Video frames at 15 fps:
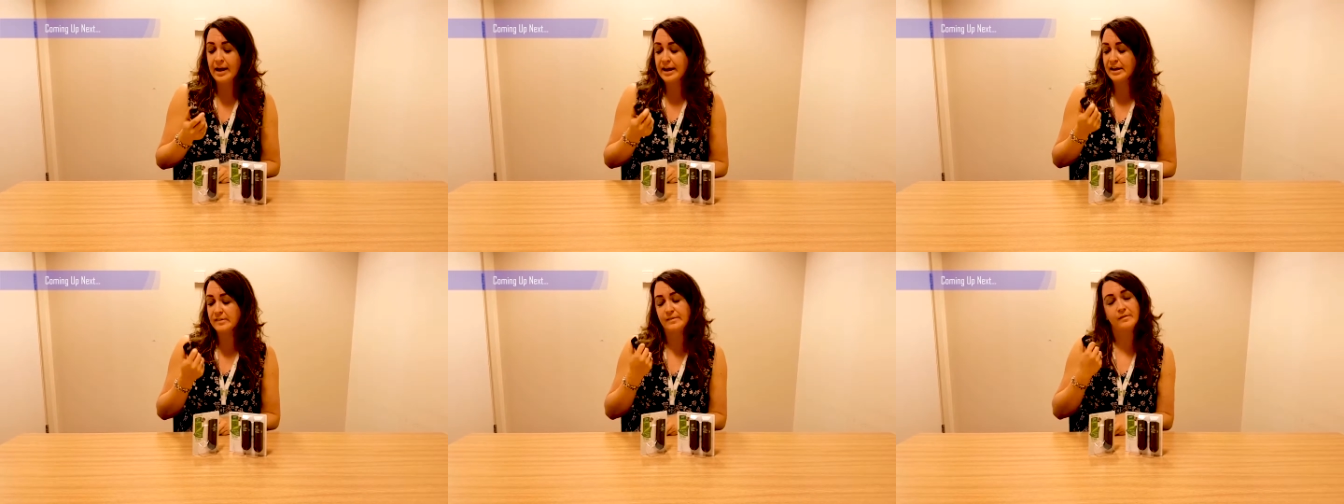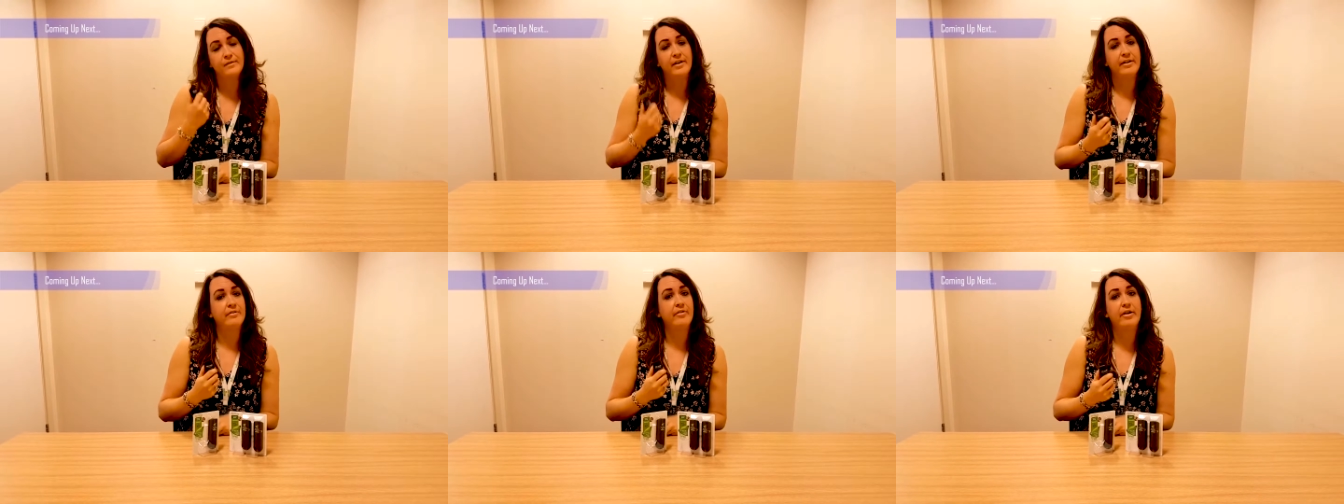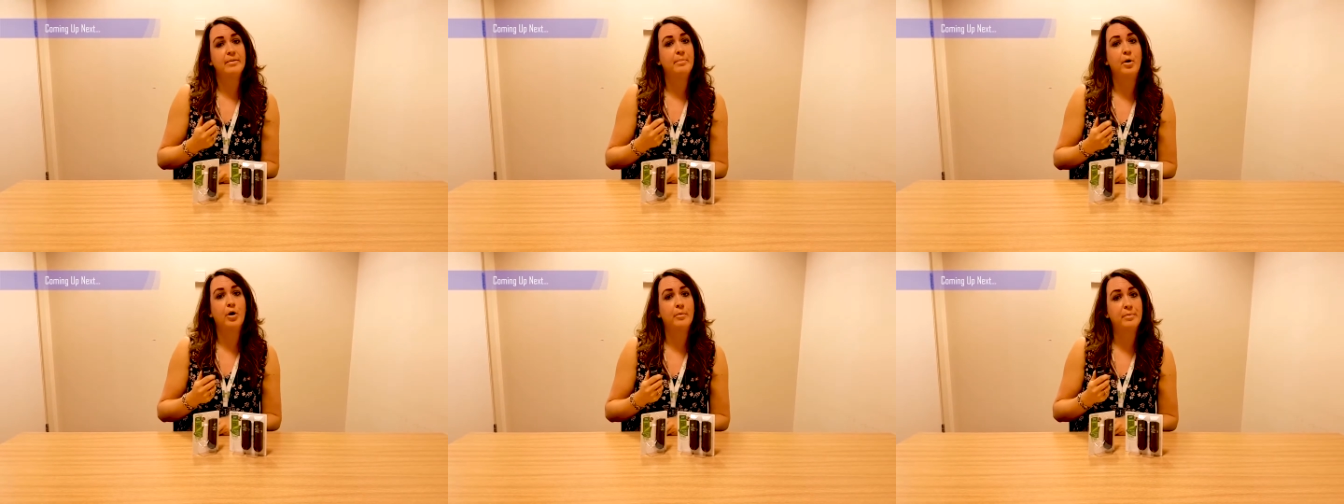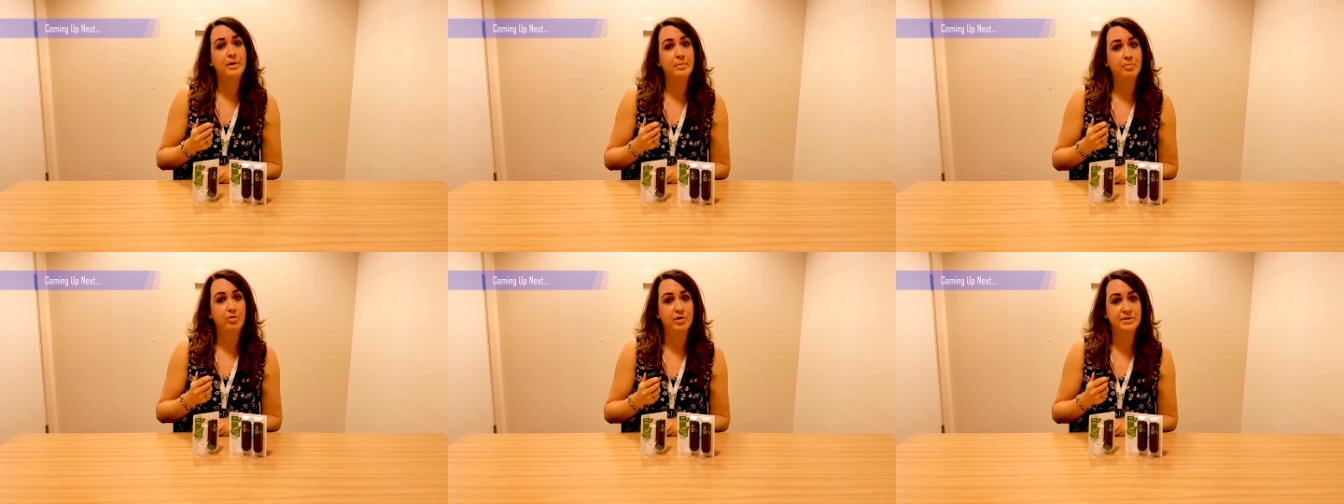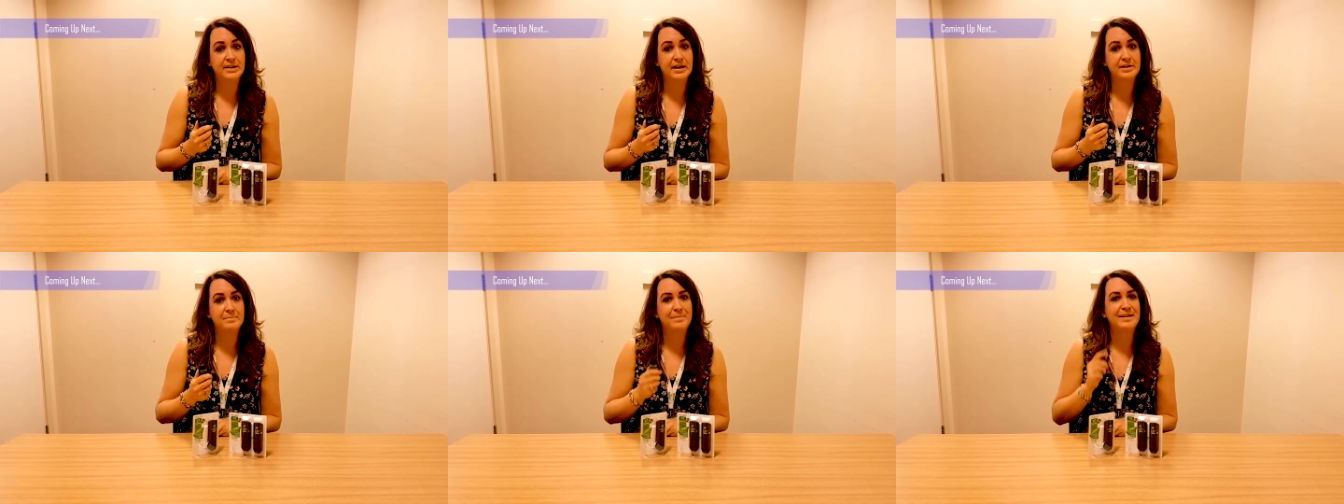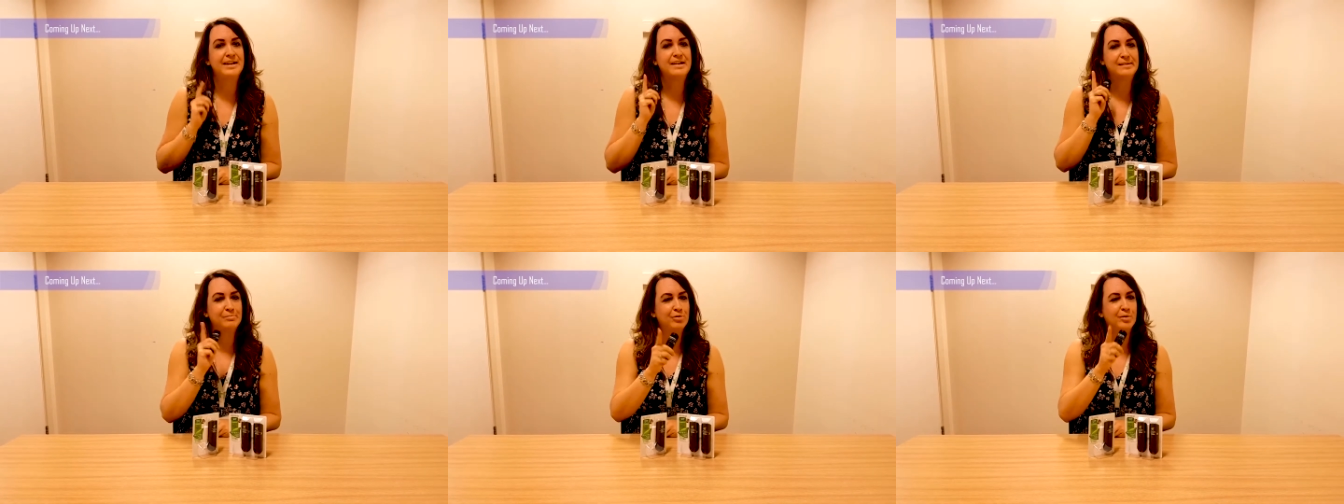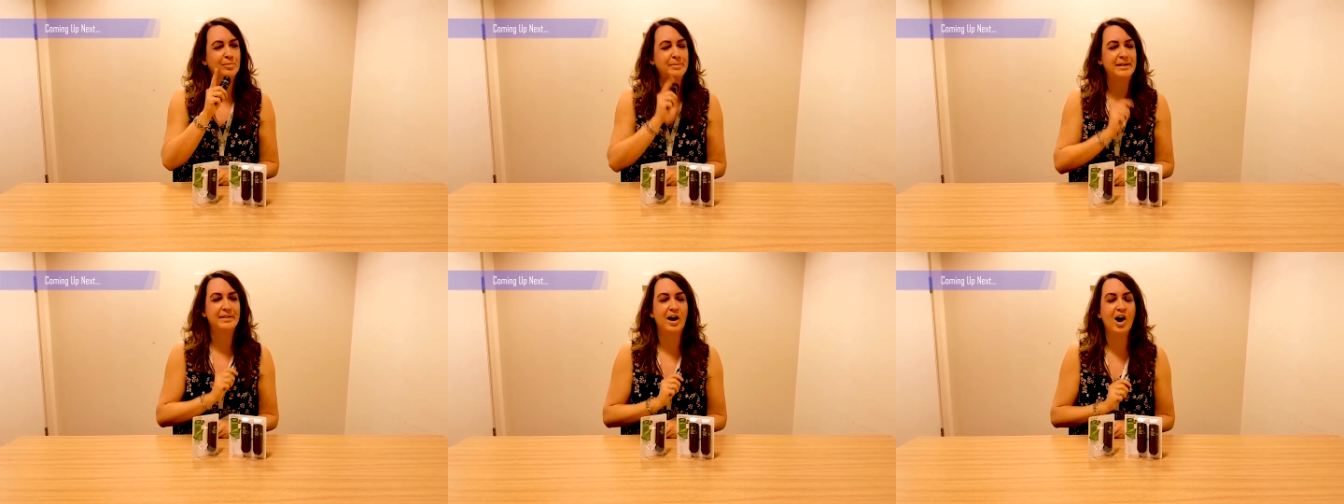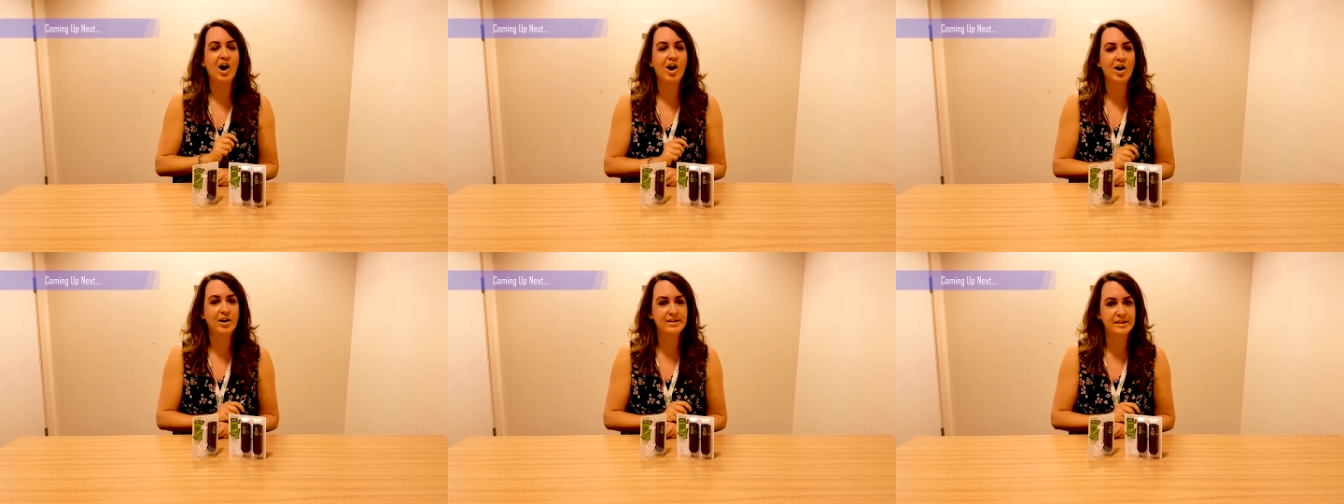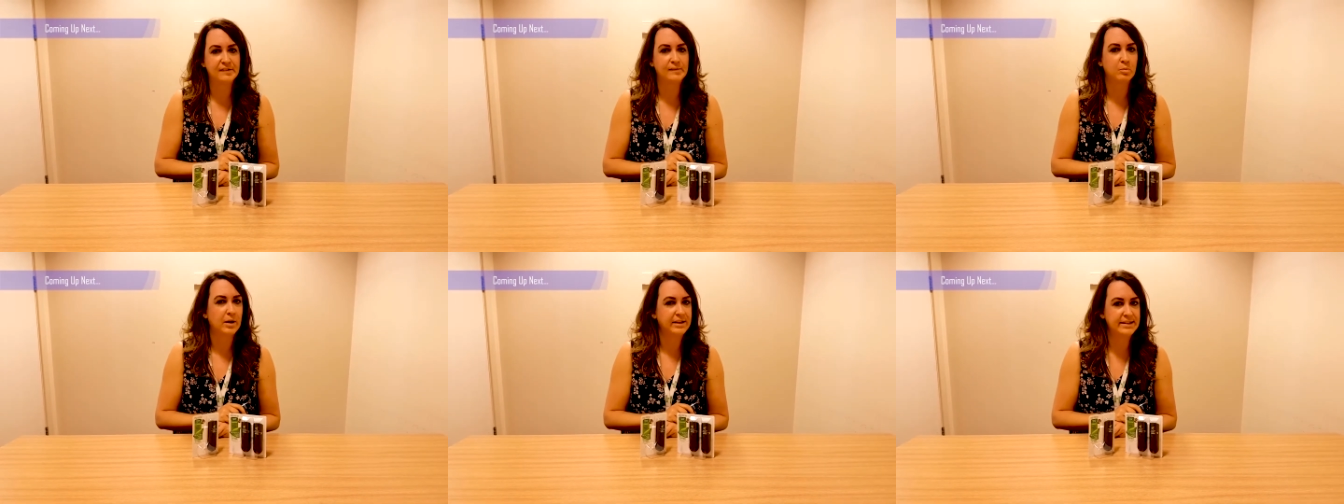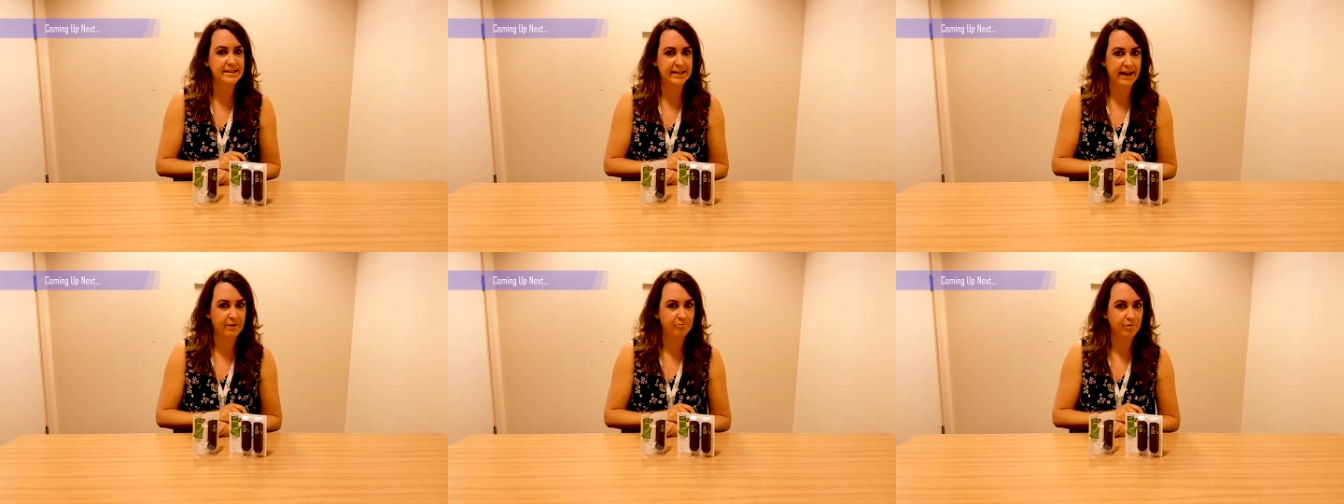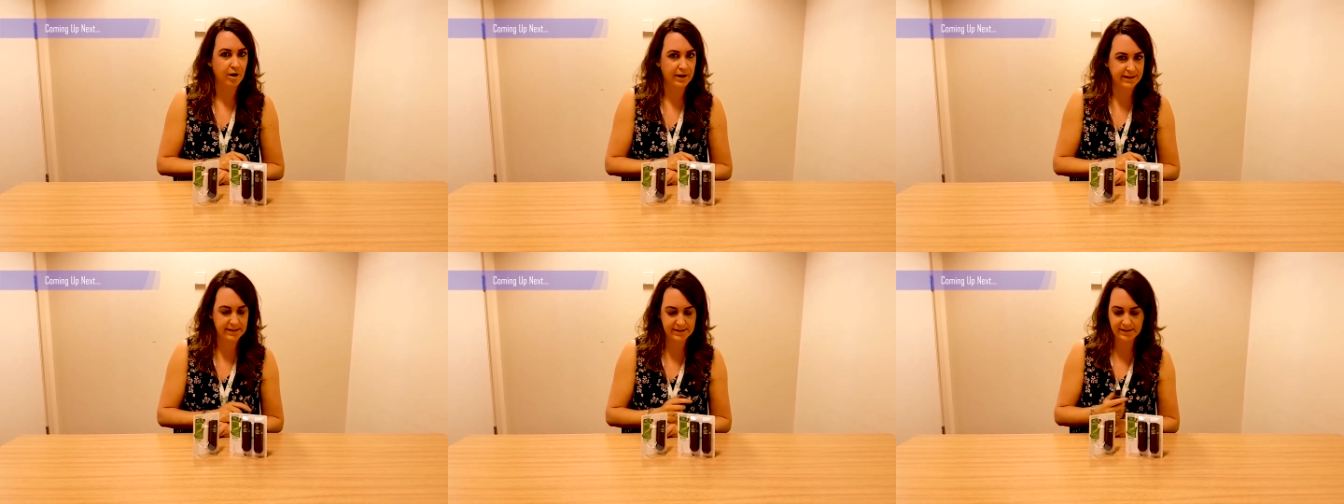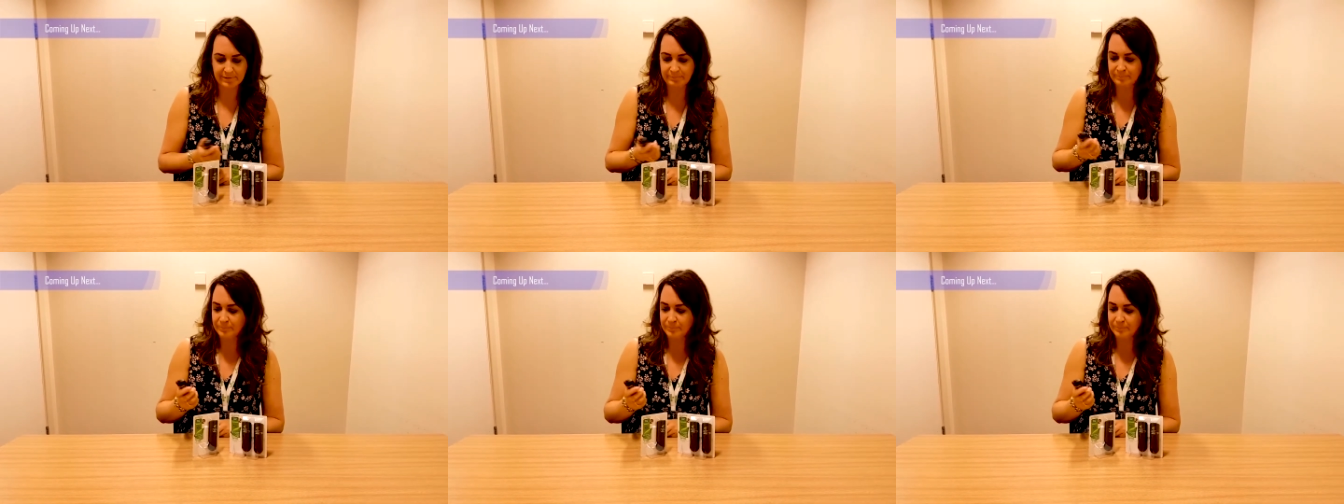It's a very, very popular product, but it is probably the hardest one to get right.